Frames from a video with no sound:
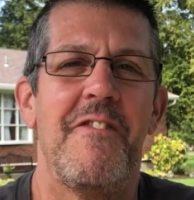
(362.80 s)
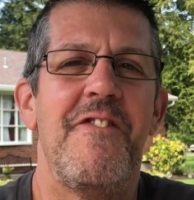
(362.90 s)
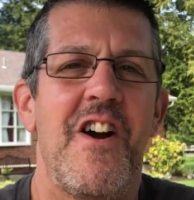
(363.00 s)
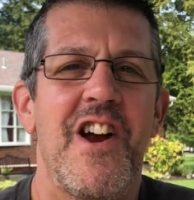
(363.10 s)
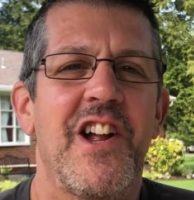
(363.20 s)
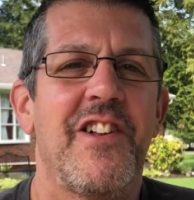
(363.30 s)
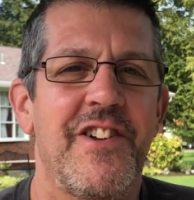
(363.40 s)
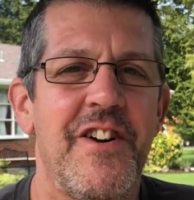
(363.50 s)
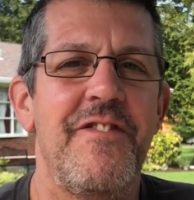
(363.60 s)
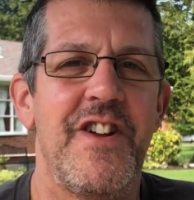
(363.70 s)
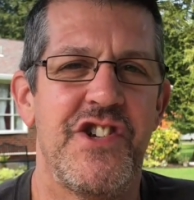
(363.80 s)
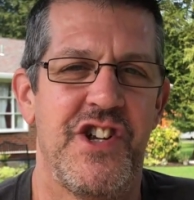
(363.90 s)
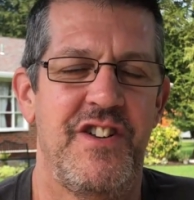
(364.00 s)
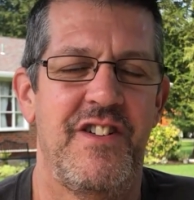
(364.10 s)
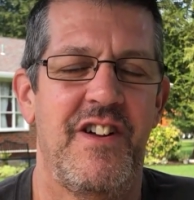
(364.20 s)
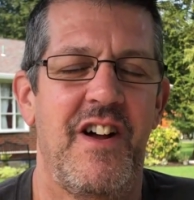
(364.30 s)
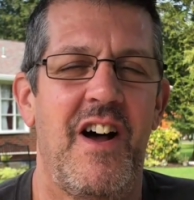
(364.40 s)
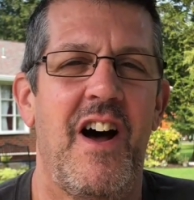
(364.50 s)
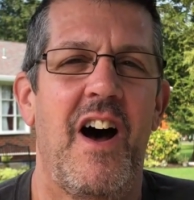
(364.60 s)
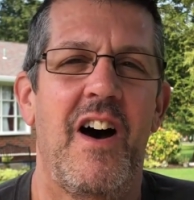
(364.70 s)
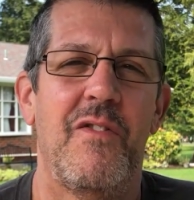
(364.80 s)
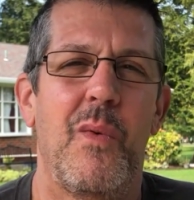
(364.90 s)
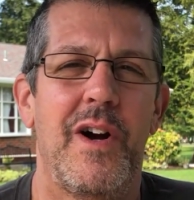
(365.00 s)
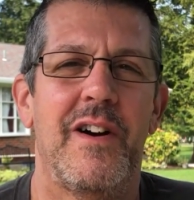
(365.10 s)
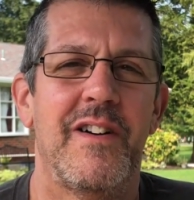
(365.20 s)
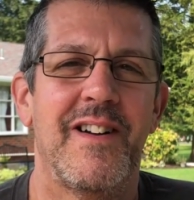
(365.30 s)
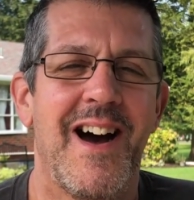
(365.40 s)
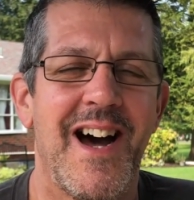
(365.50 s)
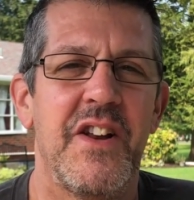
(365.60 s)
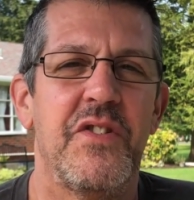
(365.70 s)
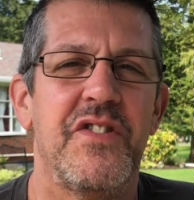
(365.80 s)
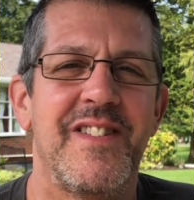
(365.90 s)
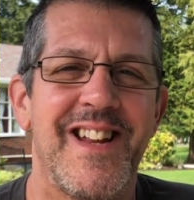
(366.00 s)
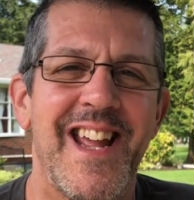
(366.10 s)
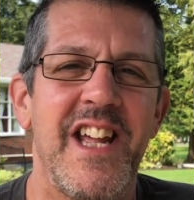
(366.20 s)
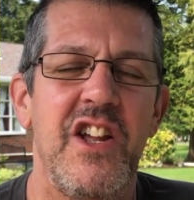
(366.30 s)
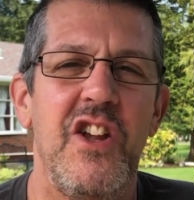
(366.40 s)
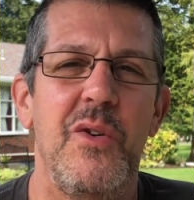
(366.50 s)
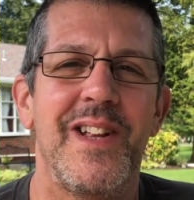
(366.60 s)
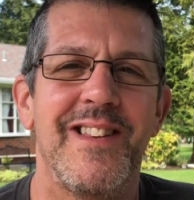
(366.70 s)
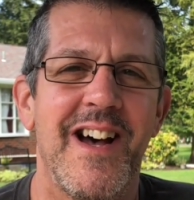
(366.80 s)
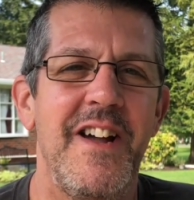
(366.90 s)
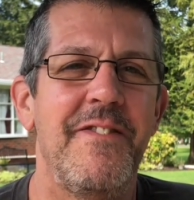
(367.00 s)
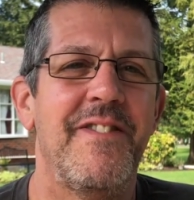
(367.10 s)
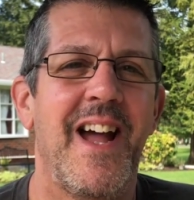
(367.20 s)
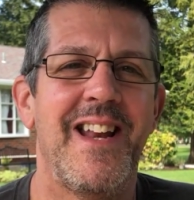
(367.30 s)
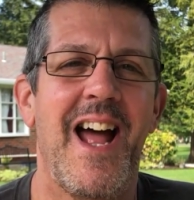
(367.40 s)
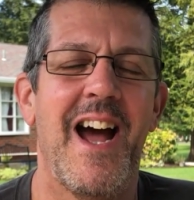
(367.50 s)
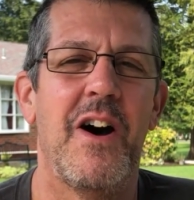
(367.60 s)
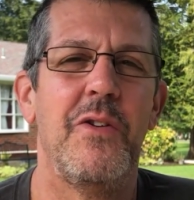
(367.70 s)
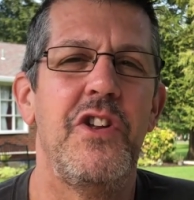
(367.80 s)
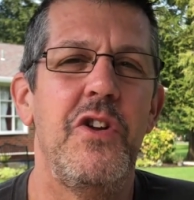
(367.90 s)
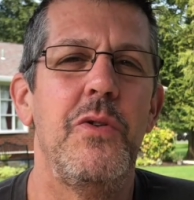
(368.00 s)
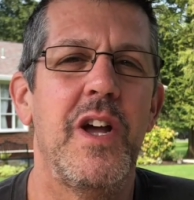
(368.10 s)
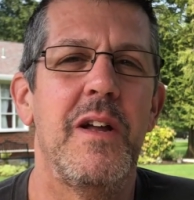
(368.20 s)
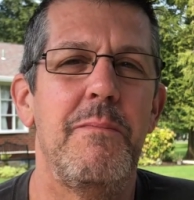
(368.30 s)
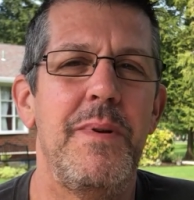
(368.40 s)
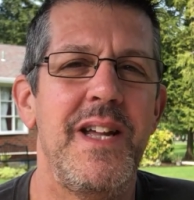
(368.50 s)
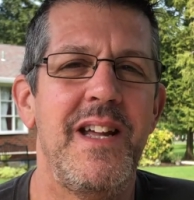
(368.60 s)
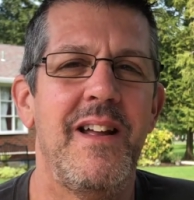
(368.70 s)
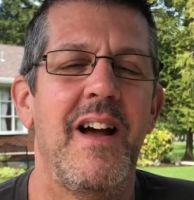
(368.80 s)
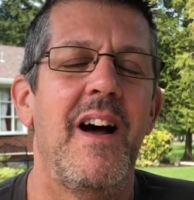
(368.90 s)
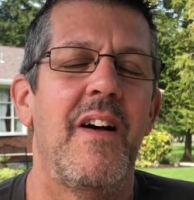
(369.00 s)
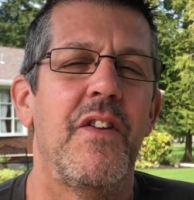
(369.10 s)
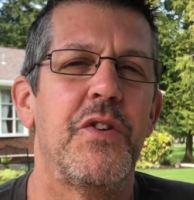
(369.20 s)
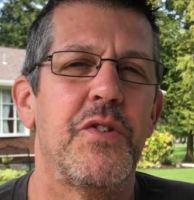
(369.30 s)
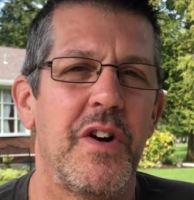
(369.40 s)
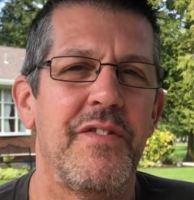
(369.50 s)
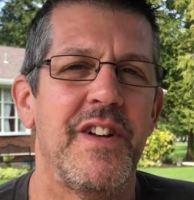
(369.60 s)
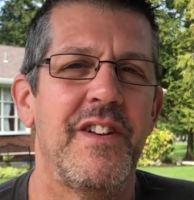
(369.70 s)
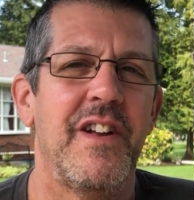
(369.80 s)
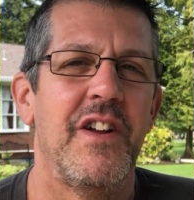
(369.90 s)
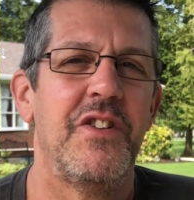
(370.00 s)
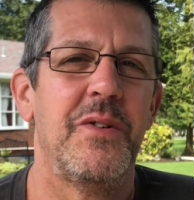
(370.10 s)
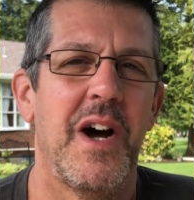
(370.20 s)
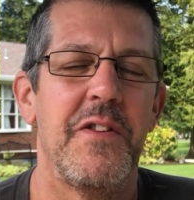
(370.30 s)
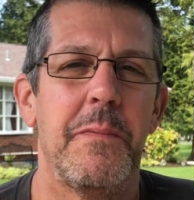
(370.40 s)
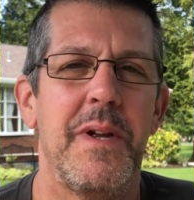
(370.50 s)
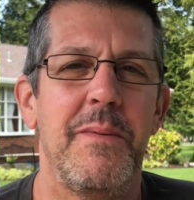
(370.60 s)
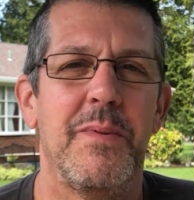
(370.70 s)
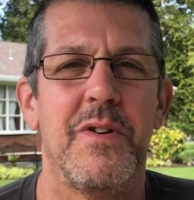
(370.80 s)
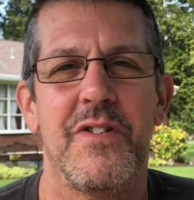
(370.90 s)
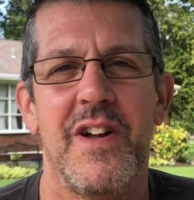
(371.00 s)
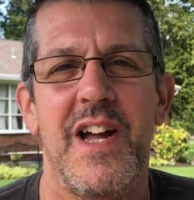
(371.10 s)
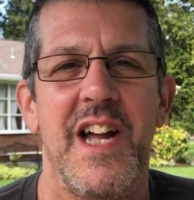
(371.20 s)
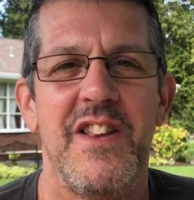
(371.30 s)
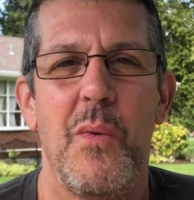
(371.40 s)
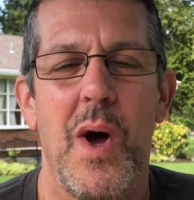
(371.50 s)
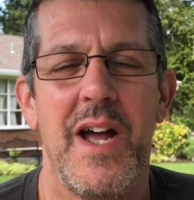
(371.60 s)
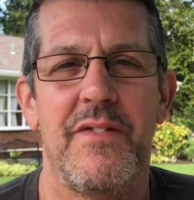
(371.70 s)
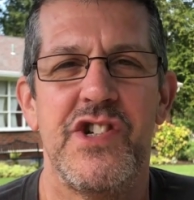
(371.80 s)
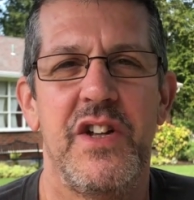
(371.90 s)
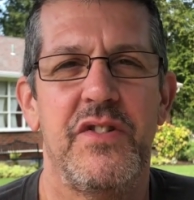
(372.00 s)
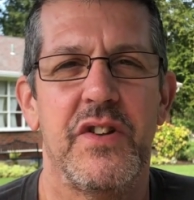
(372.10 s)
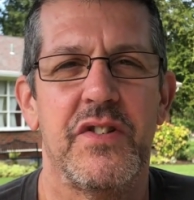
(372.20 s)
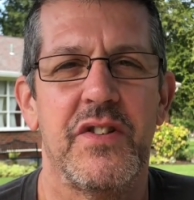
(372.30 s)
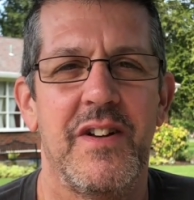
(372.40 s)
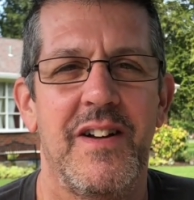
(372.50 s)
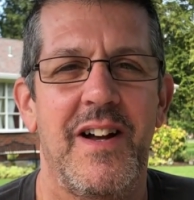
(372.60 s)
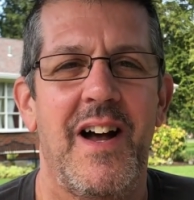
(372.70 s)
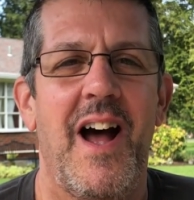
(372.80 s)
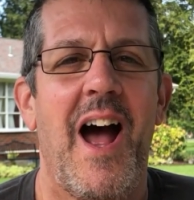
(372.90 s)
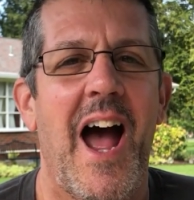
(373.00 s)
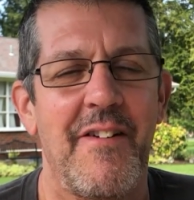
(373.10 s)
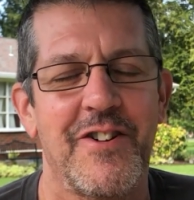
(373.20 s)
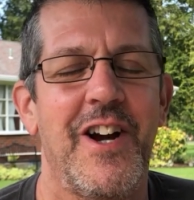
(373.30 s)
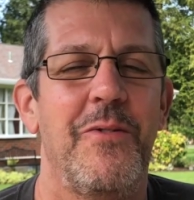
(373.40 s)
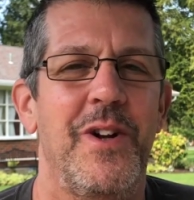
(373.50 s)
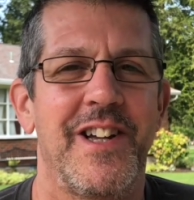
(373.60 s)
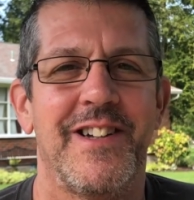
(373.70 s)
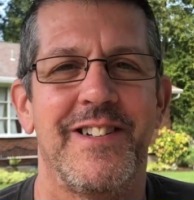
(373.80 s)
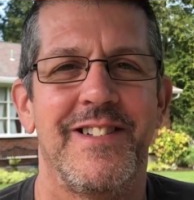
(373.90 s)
a very clear vision of where God is taking you in life and how you can be the servant to other people in the way of Jesus. Have a great week.